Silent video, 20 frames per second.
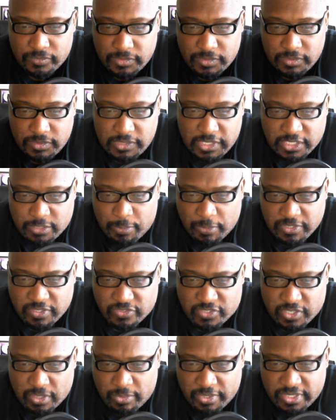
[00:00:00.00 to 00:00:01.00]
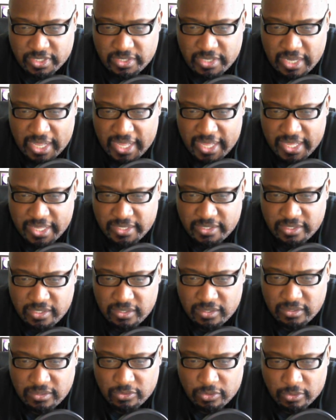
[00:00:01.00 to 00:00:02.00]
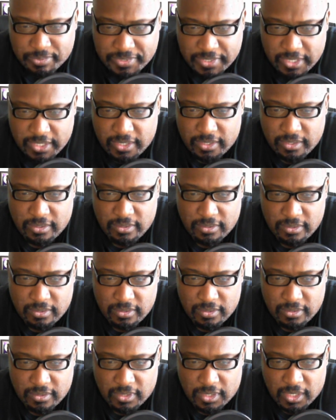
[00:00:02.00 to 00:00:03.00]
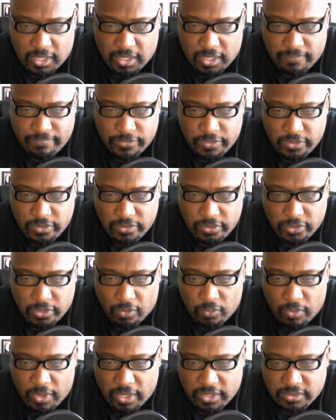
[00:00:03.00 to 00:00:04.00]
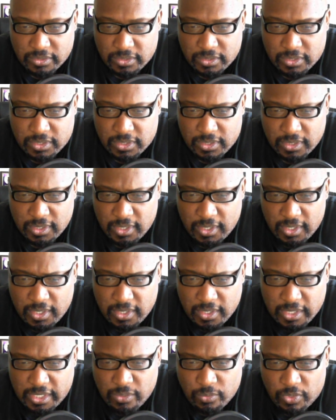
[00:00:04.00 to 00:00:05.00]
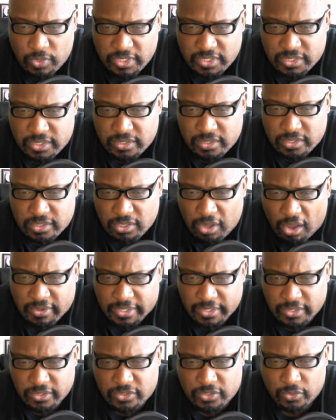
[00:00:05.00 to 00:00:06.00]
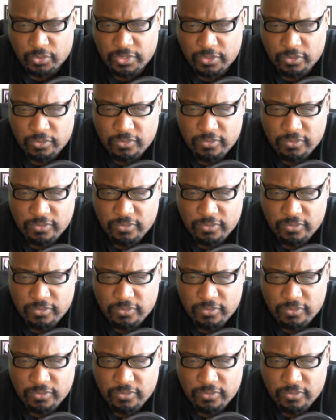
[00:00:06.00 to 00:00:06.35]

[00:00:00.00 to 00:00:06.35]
Yeah, suppose if someone died, you're upset. You don't want anyone talking to you.